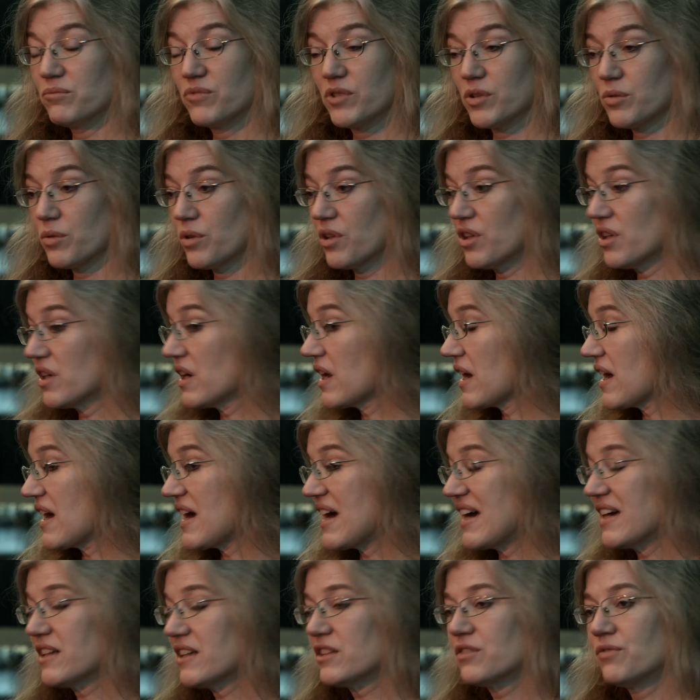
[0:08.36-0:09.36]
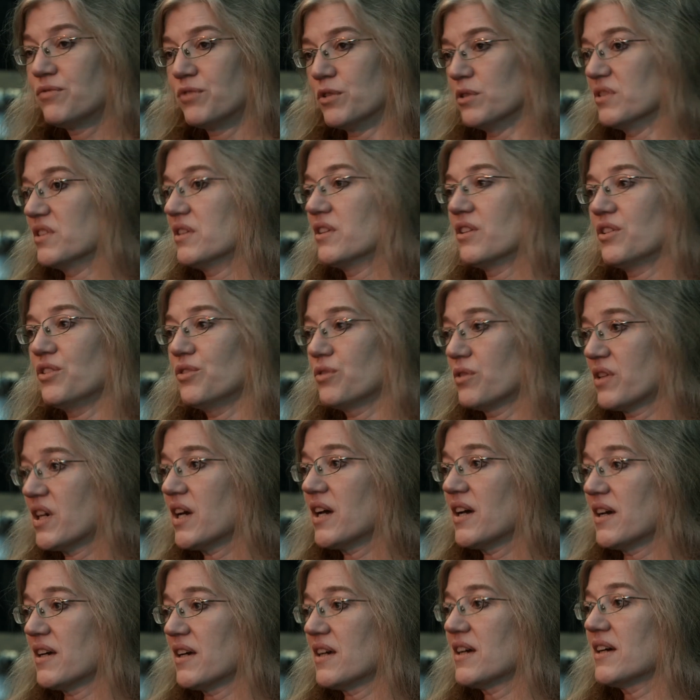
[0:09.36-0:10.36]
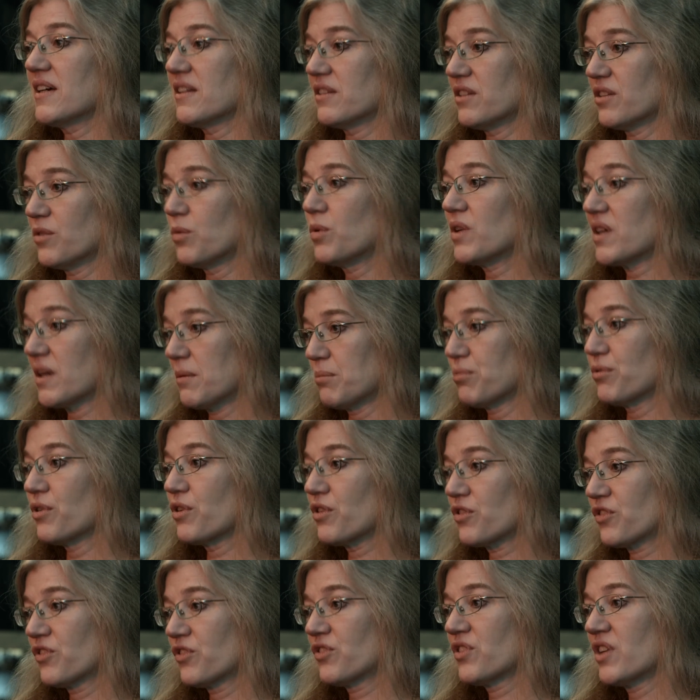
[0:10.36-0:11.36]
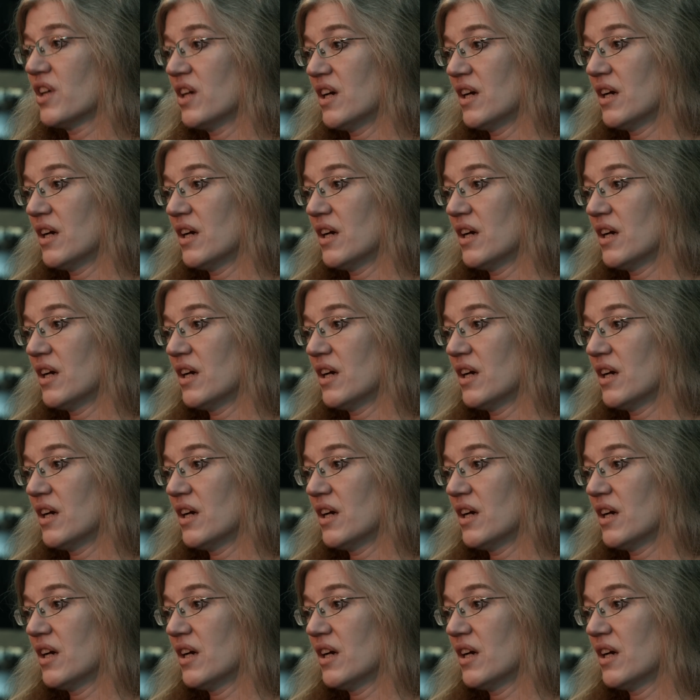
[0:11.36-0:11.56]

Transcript: There were only a handful in the UK, and the one at Brookes,